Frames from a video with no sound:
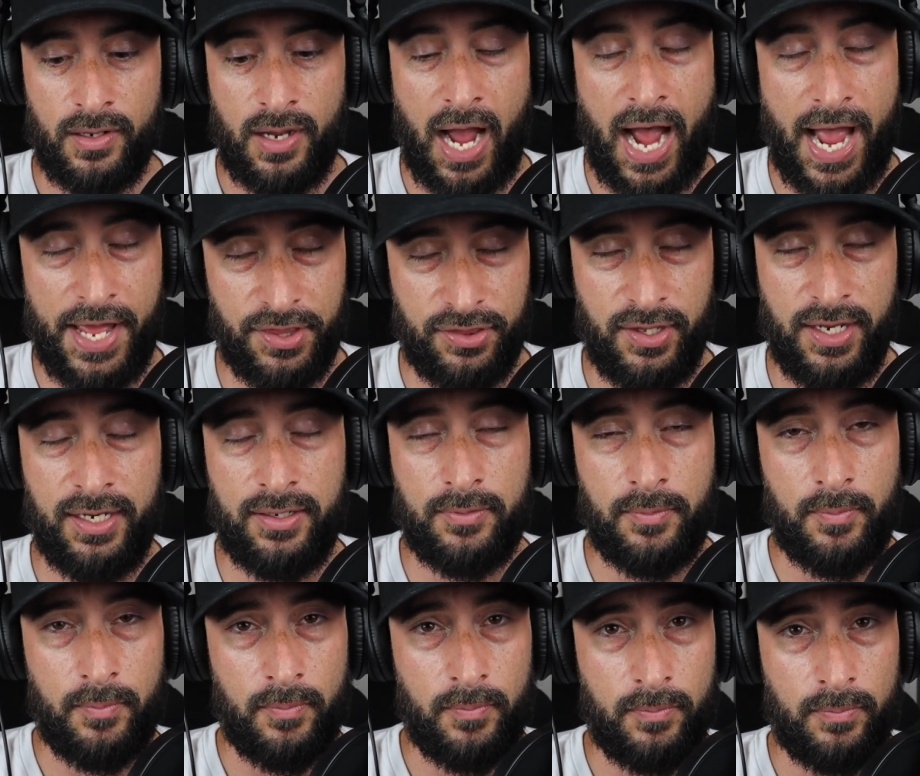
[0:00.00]
I think
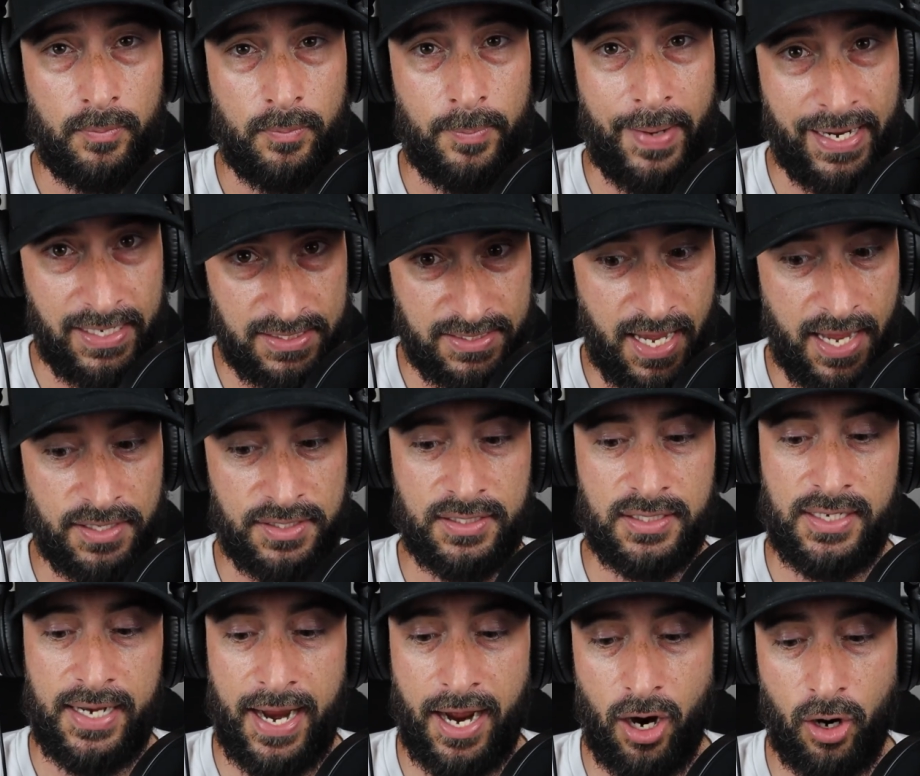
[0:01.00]
makes sense.
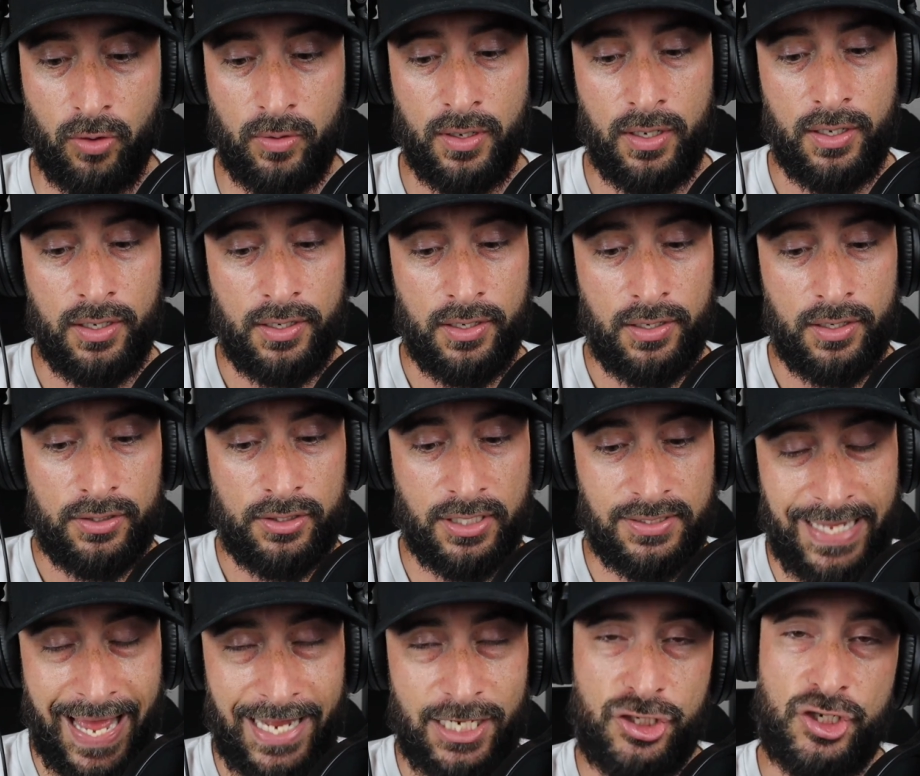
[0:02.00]
Now, does
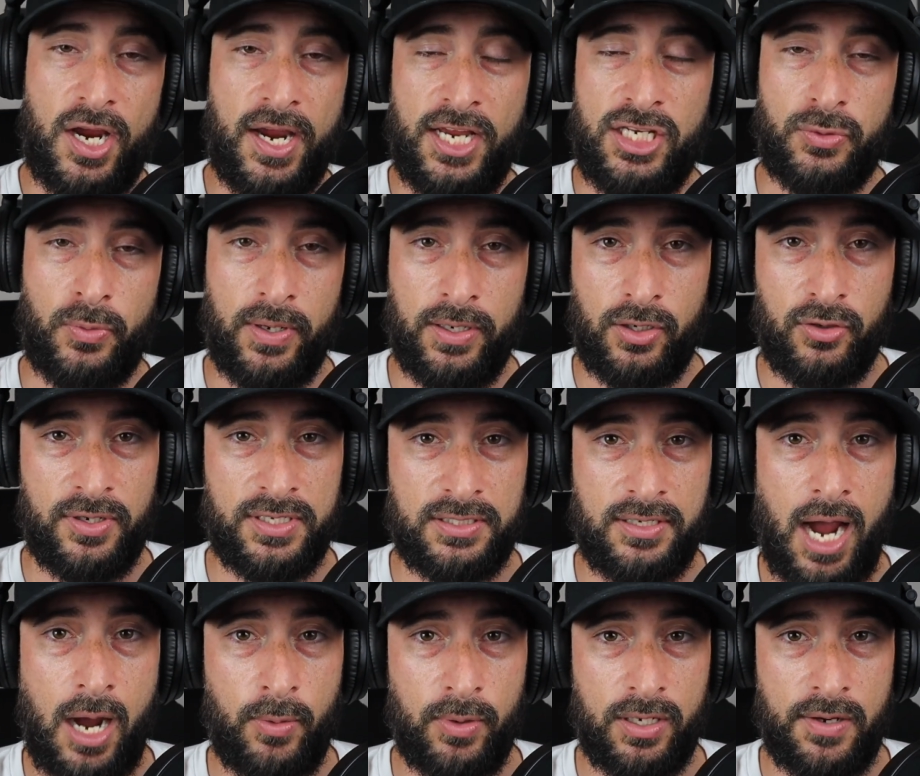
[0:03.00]
that change when Chris
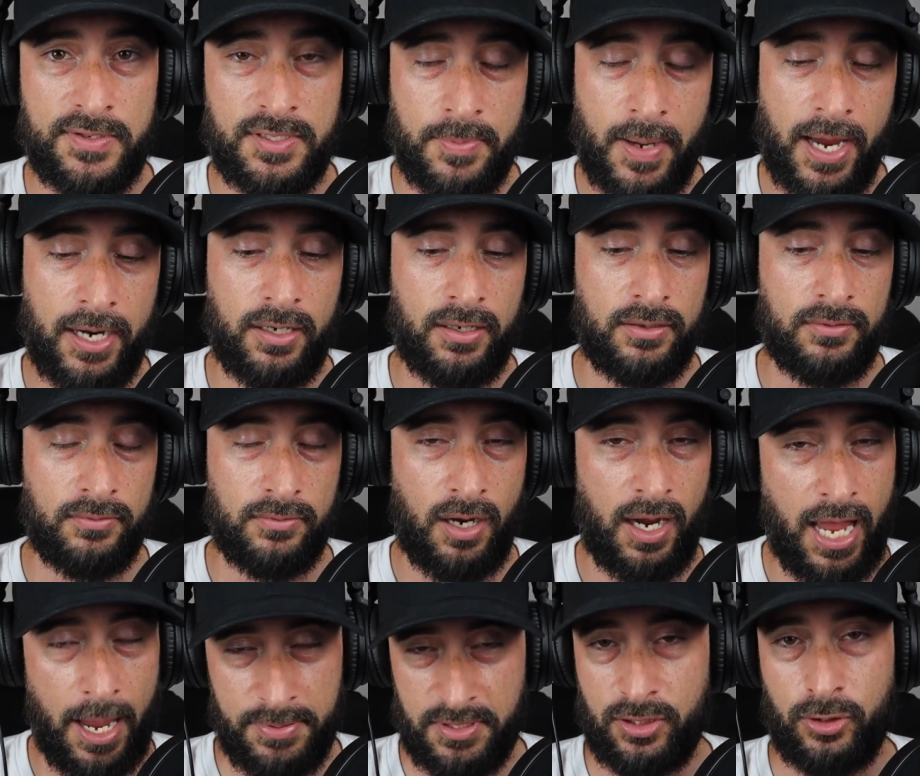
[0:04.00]
Godwin comes back?
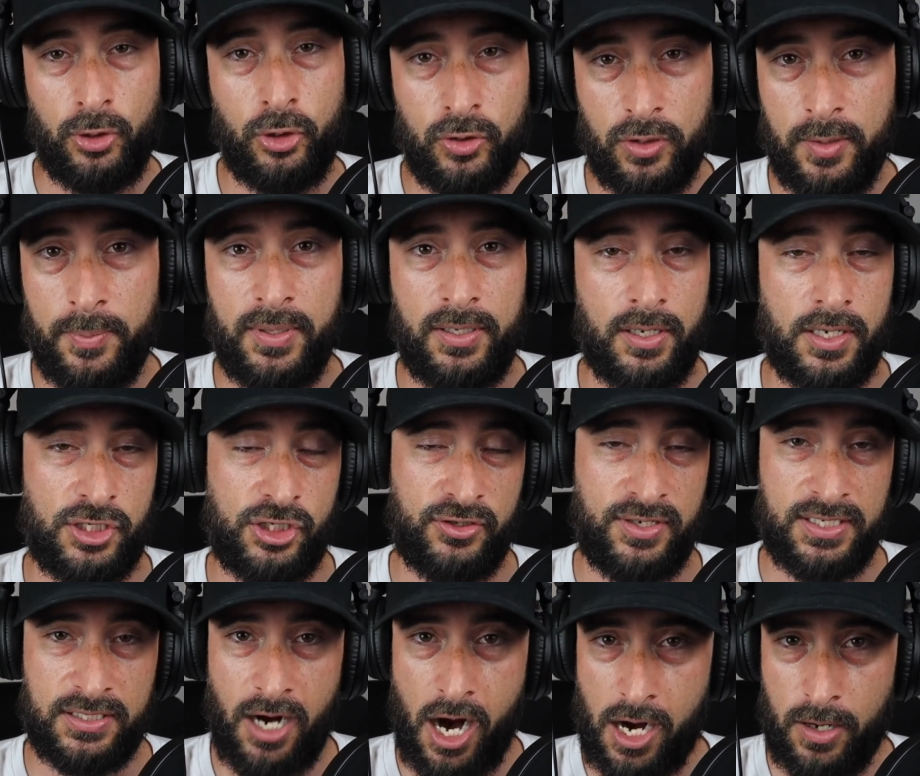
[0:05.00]
Absolutely, because
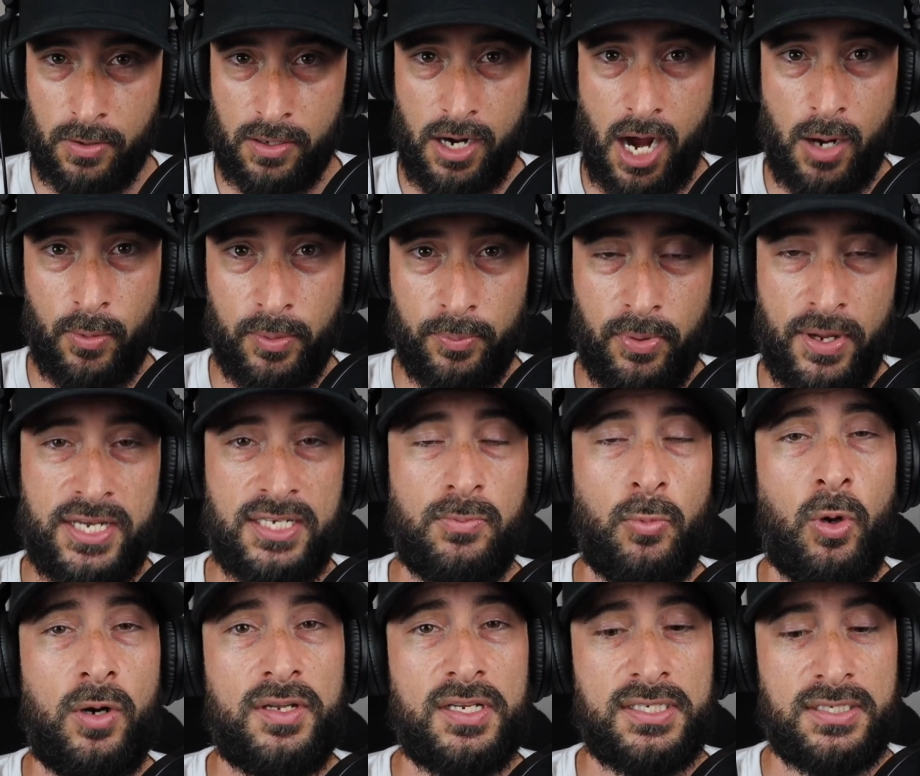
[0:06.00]
Chris Godwin plays
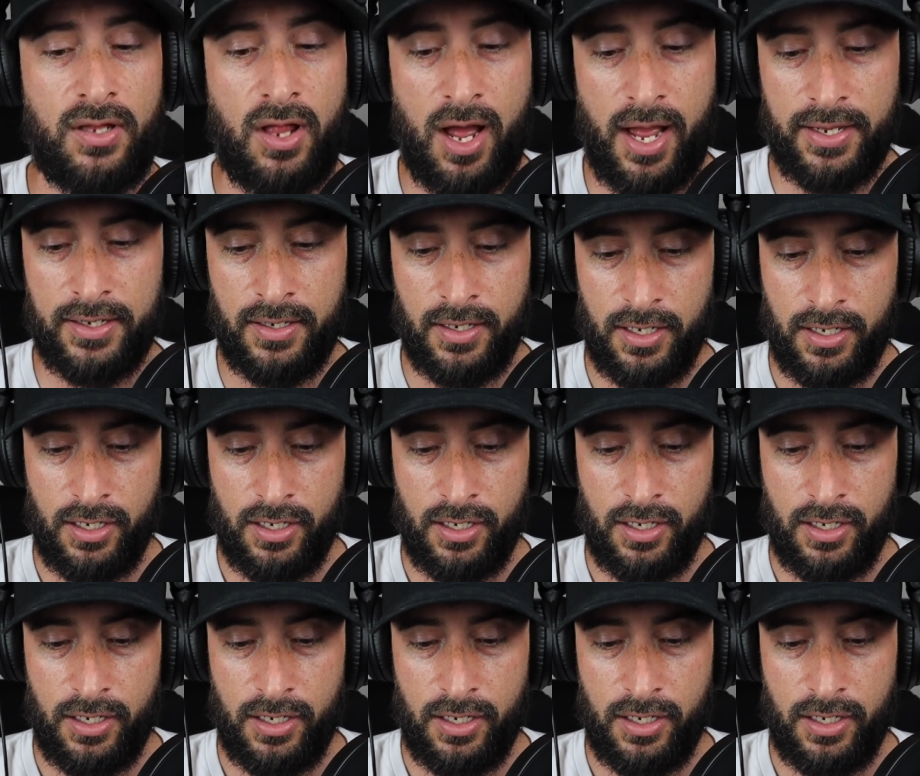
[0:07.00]
more in the slot.